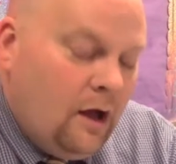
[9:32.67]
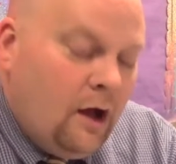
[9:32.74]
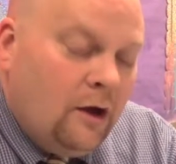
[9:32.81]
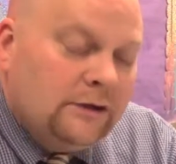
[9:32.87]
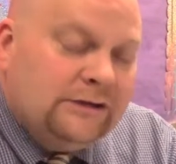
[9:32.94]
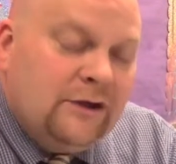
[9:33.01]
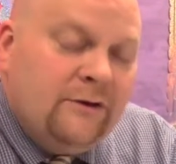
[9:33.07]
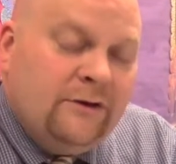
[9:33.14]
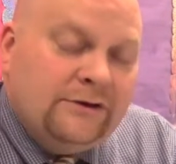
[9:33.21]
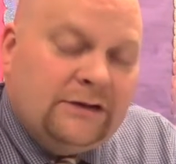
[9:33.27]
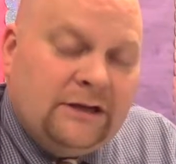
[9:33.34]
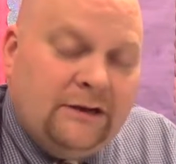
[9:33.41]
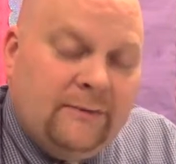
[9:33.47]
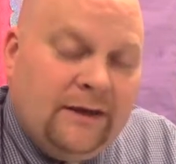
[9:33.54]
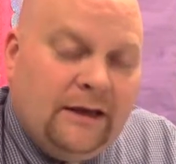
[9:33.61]
Also,
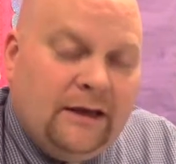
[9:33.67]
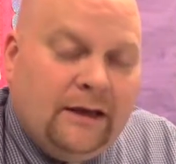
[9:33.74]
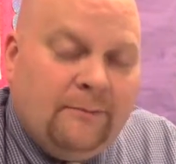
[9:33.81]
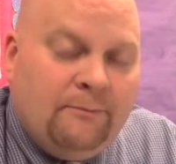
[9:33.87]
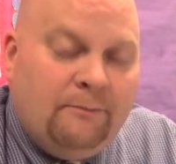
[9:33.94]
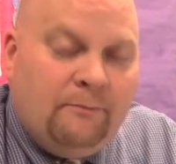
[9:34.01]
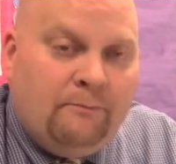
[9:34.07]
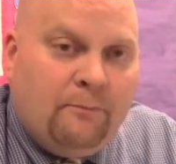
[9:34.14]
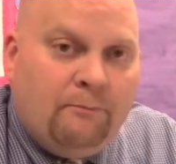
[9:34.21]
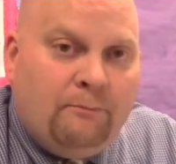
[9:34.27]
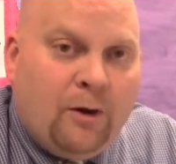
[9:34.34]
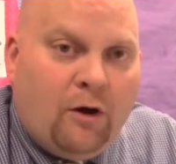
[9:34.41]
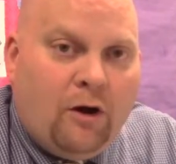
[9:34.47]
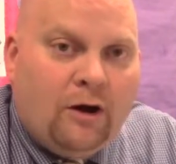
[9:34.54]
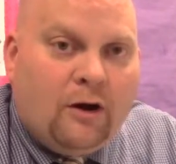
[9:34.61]
there's going to be a
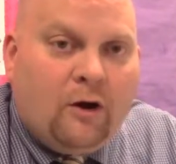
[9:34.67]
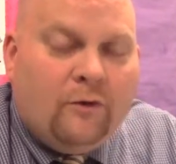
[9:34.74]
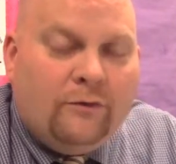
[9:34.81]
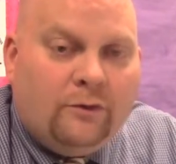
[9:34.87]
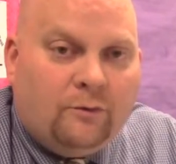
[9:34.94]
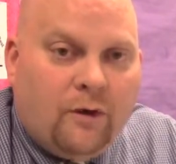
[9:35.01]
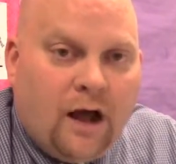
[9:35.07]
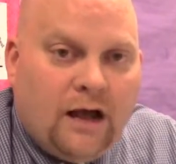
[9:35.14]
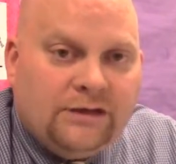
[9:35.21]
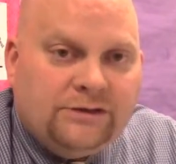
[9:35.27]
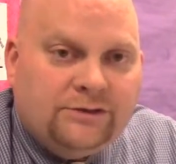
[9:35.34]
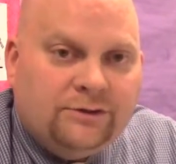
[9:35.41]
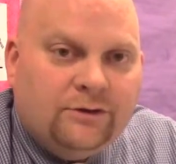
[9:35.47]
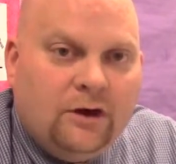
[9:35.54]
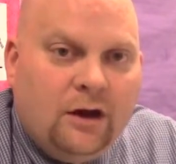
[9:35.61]
part on the
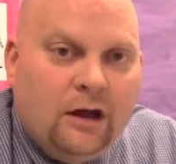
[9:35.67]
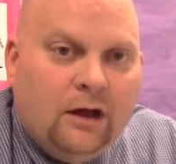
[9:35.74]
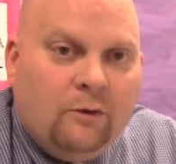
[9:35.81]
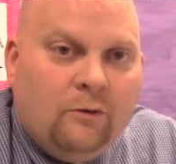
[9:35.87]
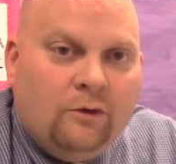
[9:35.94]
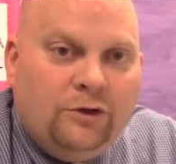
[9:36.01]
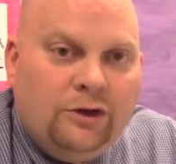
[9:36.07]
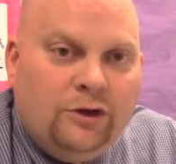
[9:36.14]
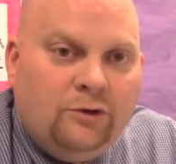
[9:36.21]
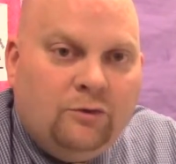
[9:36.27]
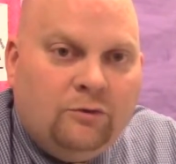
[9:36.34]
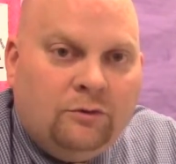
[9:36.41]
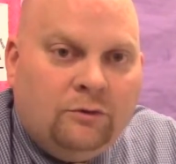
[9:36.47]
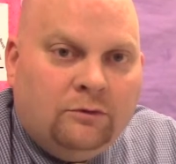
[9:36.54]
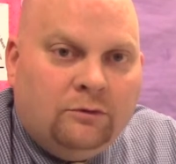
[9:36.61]
roster where
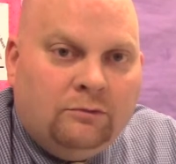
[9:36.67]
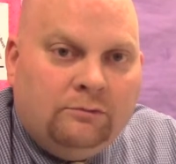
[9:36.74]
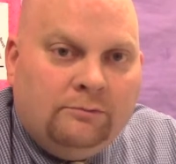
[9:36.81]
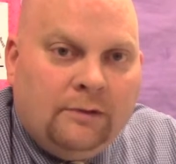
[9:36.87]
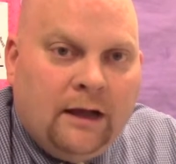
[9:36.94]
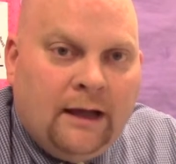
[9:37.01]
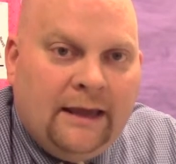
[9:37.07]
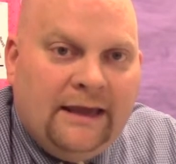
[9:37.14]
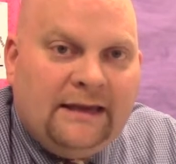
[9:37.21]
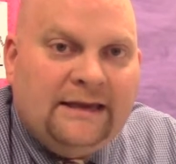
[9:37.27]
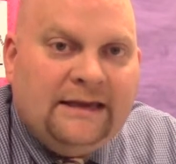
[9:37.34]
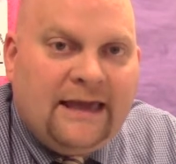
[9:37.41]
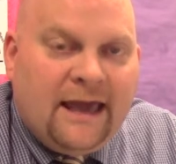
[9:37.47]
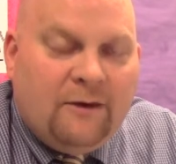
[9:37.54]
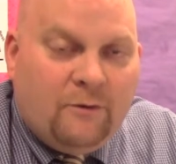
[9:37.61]
you will
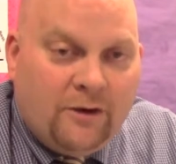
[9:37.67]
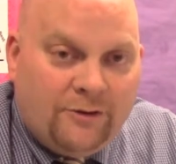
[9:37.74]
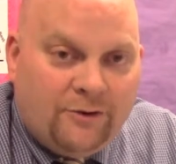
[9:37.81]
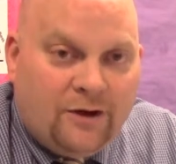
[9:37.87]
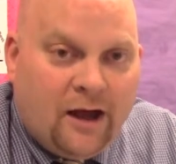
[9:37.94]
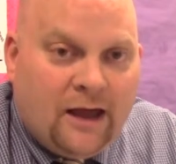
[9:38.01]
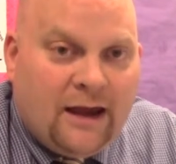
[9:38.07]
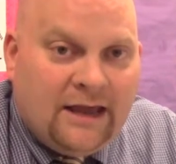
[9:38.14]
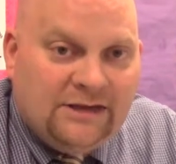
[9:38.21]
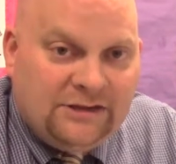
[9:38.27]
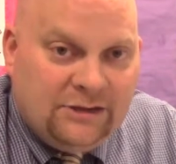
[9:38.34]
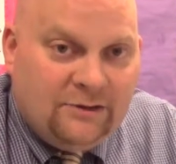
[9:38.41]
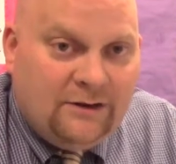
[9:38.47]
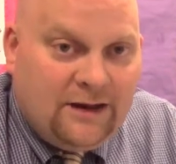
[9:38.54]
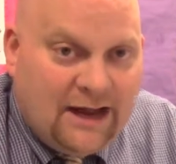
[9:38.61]
indicate whether or not a
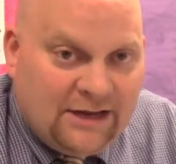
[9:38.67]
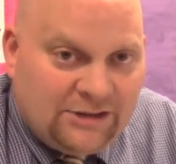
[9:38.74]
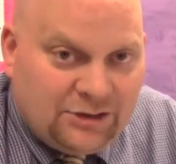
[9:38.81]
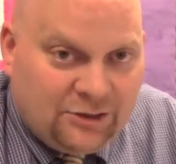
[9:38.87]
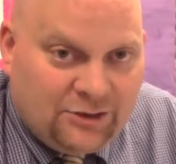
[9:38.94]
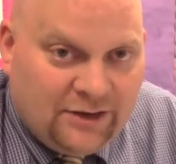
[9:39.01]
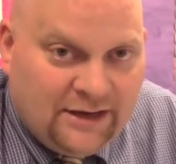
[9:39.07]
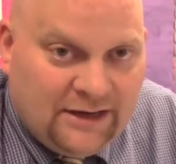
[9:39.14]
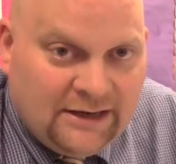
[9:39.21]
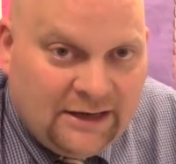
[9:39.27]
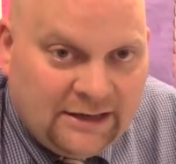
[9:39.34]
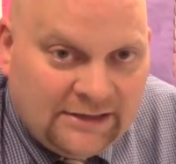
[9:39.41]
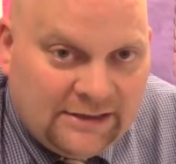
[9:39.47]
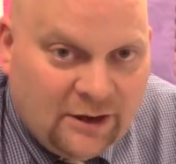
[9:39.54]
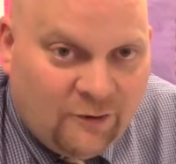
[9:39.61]
student has turned
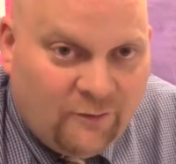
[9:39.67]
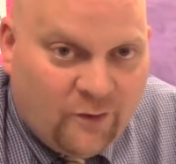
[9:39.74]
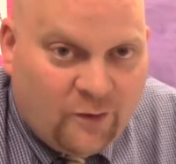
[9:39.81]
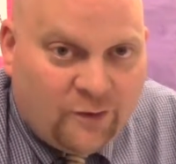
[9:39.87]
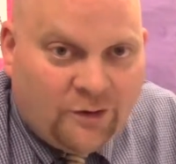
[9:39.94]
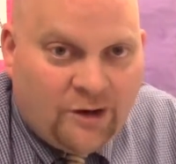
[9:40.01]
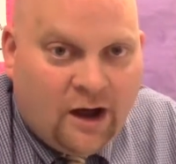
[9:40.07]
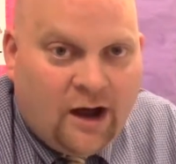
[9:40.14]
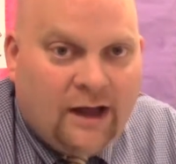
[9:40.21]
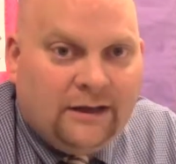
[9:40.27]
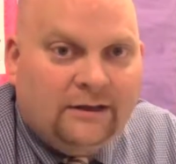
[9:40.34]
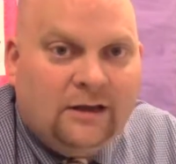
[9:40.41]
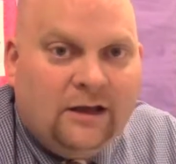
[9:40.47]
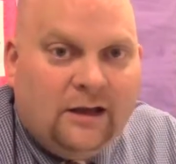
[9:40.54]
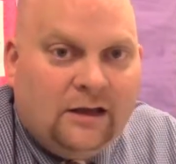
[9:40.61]
in a cell phone or
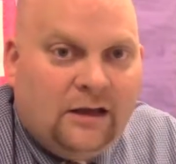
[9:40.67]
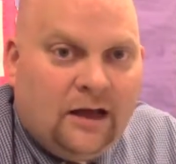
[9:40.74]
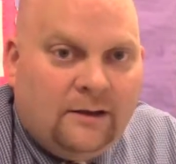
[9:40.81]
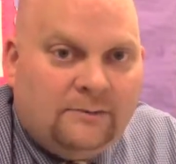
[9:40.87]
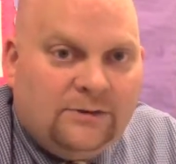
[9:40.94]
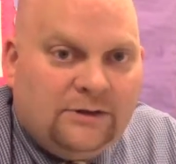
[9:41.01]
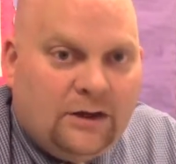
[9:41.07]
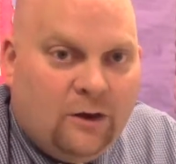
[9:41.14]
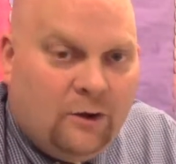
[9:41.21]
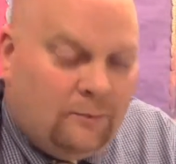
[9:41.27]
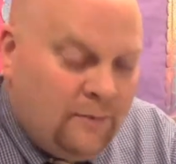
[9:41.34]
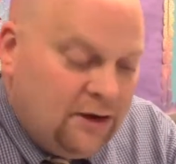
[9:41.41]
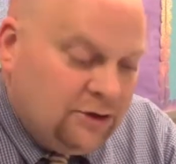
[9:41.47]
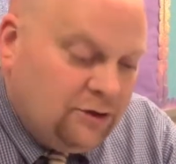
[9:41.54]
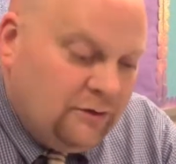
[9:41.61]
not. So
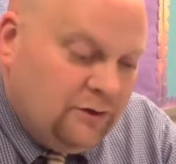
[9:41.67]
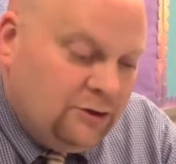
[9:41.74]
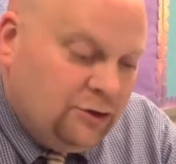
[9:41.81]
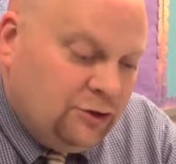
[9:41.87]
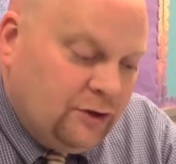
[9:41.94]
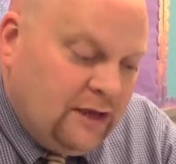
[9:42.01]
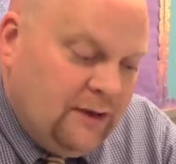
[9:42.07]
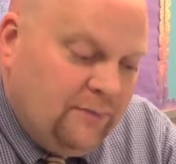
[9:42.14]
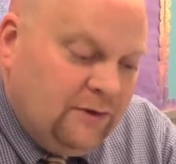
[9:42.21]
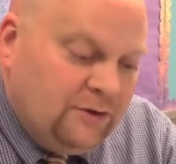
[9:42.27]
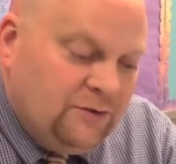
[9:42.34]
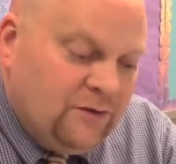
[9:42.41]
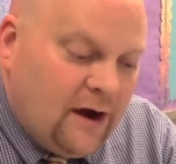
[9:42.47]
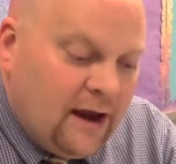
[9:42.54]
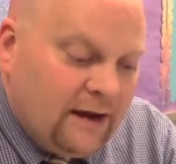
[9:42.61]
make sure that you're
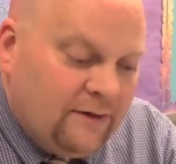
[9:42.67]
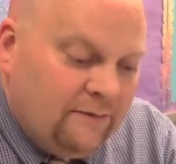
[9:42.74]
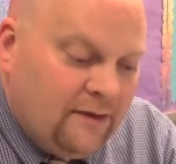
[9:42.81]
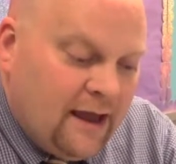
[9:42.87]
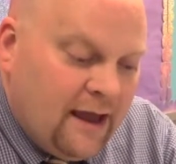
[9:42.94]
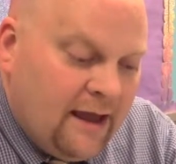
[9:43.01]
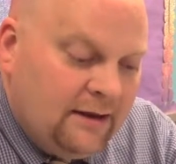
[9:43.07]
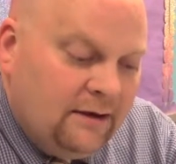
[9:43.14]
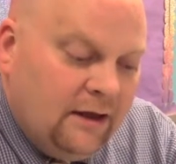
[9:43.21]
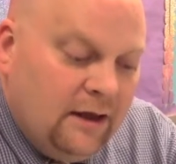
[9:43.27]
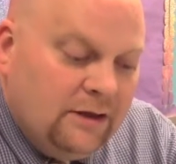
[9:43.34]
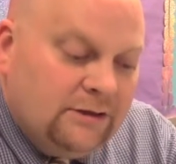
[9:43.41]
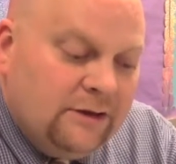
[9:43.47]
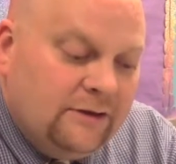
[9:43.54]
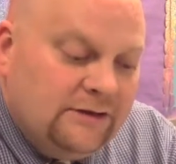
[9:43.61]
keeping track of that.
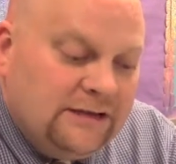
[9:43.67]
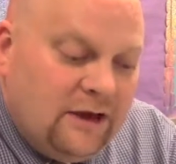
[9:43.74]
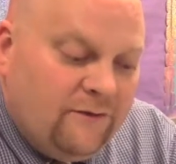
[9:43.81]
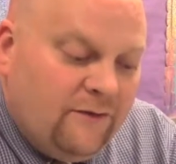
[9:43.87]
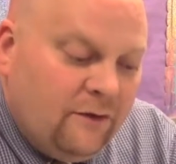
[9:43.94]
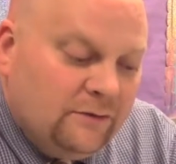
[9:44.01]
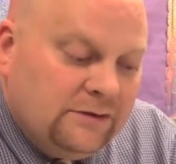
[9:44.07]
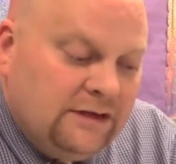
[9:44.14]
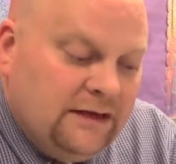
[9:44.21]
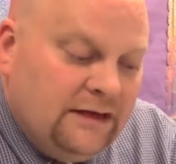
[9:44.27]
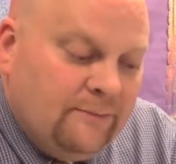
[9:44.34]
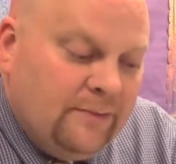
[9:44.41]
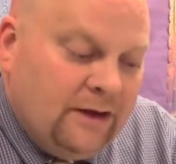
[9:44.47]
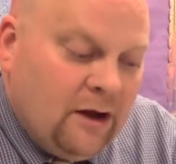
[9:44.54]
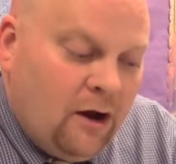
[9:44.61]
So the cell phones need
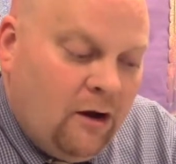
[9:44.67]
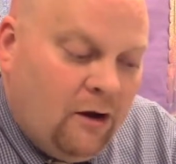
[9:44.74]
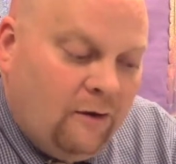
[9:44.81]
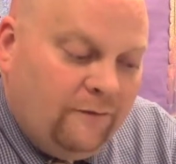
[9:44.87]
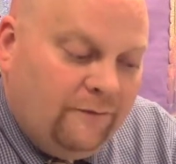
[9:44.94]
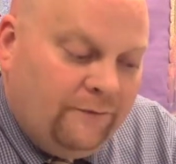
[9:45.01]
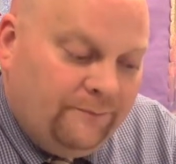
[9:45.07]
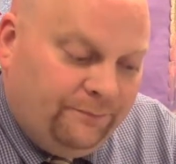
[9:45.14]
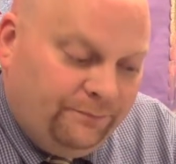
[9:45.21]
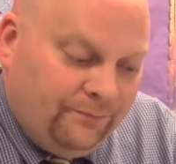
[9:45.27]
to be off.